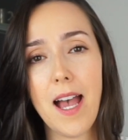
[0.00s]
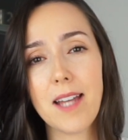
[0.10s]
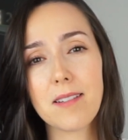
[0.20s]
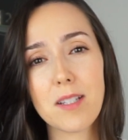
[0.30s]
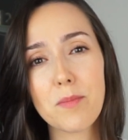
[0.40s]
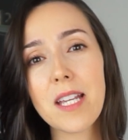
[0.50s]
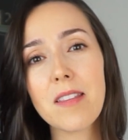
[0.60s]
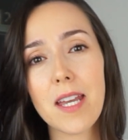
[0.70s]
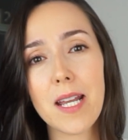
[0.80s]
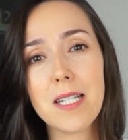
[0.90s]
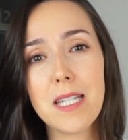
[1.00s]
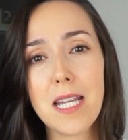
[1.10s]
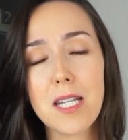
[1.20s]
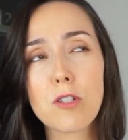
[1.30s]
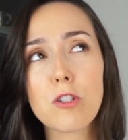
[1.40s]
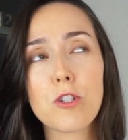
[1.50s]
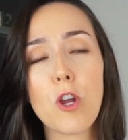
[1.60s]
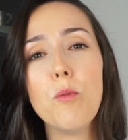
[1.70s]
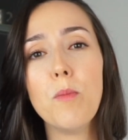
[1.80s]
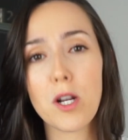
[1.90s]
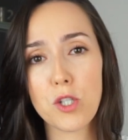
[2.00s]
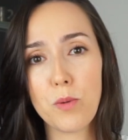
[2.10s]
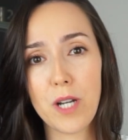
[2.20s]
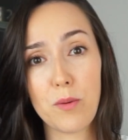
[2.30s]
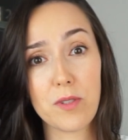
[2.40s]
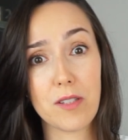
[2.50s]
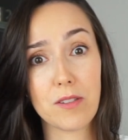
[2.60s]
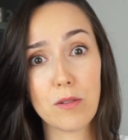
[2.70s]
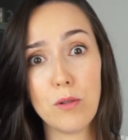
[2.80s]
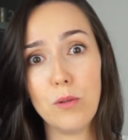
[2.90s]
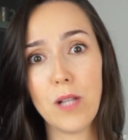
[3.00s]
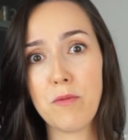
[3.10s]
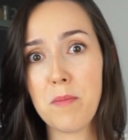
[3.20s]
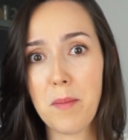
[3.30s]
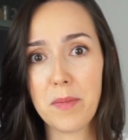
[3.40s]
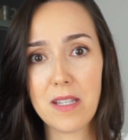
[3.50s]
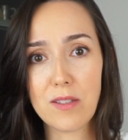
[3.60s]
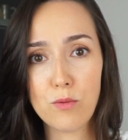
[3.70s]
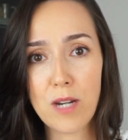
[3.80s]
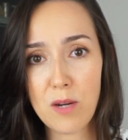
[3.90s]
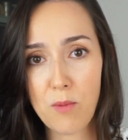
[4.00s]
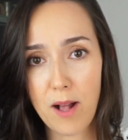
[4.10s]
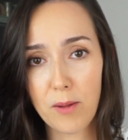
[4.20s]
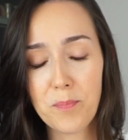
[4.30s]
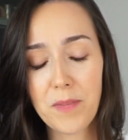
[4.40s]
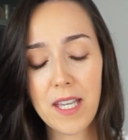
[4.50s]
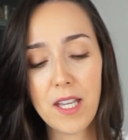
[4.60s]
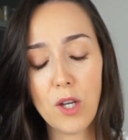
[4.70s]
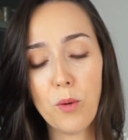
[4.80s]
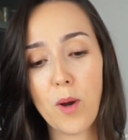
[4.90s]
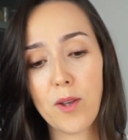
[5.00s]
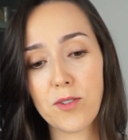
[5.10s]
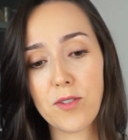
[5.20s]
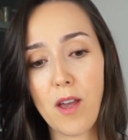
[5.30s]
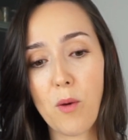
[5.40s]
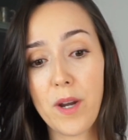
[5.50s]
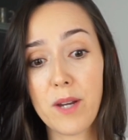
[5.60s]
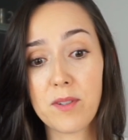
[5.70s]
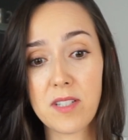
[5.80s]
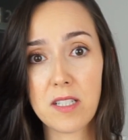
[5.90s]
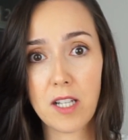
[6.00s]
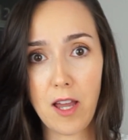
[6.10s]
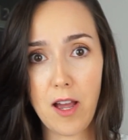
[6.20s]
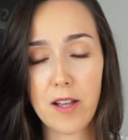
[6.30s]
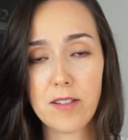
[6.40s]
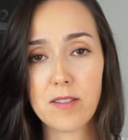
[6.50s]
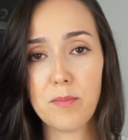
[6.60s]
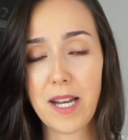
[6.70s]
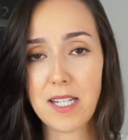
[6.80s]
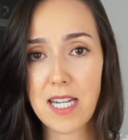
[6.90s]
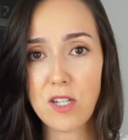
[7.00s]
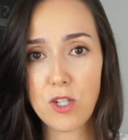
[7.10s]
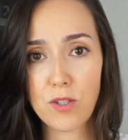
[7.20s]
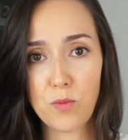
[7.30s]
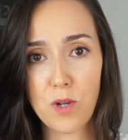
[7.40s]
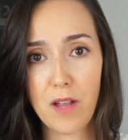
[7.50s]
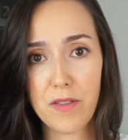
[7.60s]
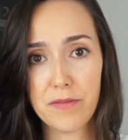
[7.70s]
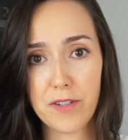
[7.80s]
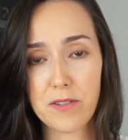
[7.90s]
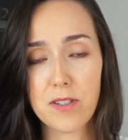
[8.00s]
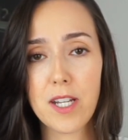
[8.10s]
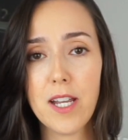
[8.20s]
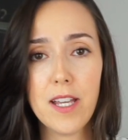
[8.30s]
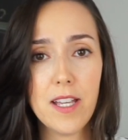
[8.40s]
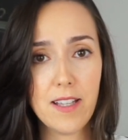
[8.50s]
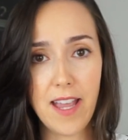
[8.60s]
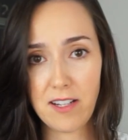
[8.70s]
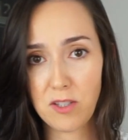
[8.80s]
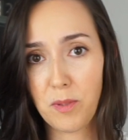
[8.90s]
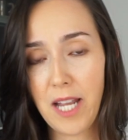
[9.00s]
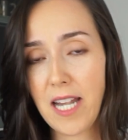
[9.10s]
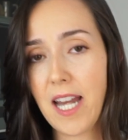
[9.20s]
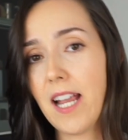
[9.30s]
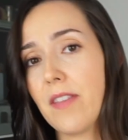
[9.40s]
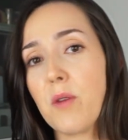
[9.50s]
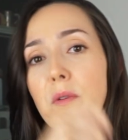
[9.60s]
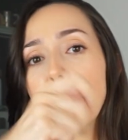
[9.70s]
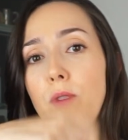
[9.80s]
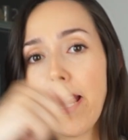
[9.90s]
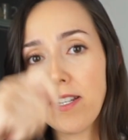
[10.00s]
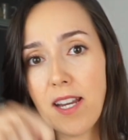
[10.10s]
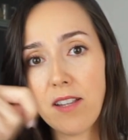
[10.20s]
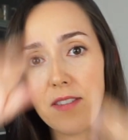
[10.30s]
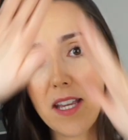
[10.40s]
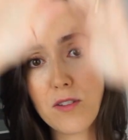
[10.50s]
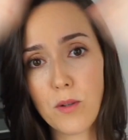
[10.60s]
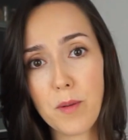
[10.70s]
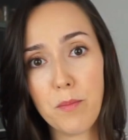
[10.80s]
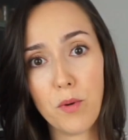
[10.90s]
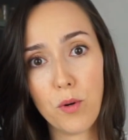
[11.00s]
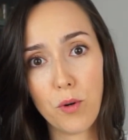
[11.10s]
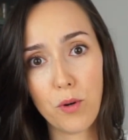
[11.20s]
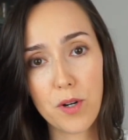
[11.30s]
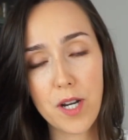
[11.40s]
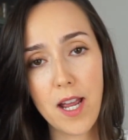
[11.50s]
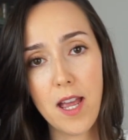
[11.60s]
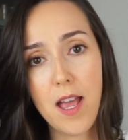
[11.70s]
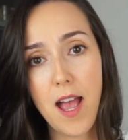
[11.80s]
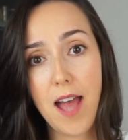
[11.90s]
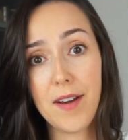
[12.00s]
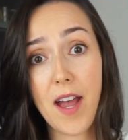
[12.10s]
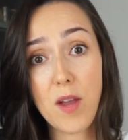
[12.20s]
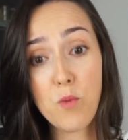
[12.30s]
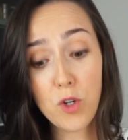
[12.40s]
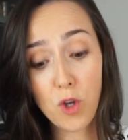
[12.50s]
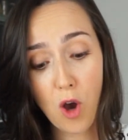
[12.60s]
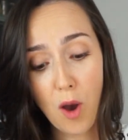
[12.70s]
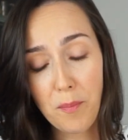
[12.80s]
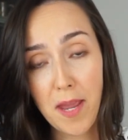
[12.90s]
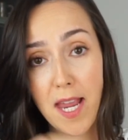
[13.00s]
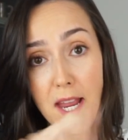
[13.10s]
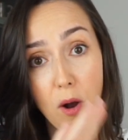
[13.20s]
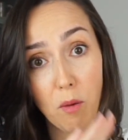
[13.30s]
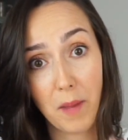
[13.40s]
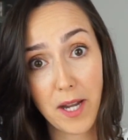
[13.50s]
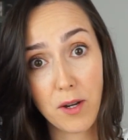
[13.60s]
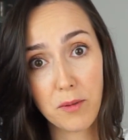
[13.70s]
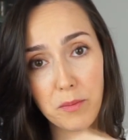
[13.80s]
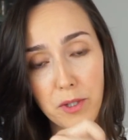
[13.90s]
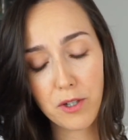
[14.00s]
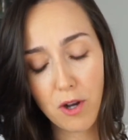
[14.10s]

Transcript: And something that I did so much when I was at school, I remember this really well, was when I was in class, my teachers were at the front explaining, and they were writing things on the board, and I would copy on my notebook,